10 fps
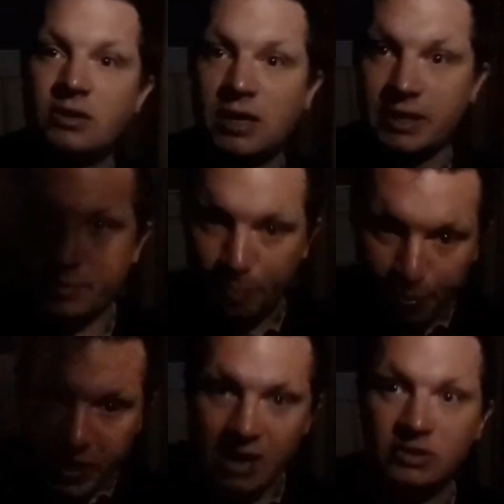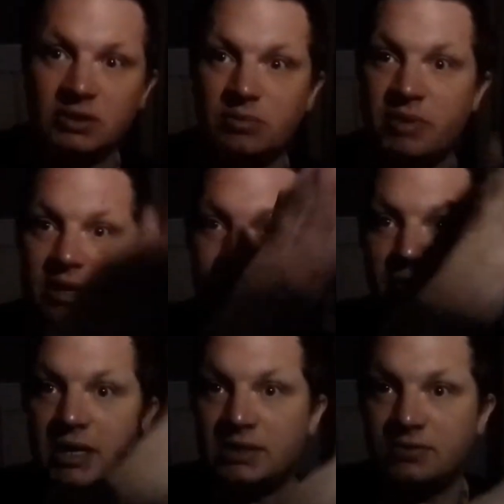like it bounced and made a
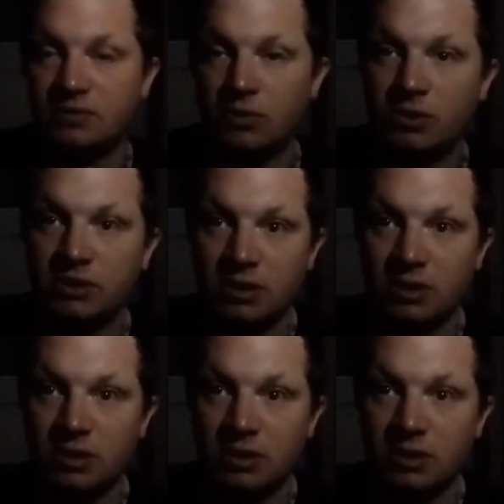massive noise,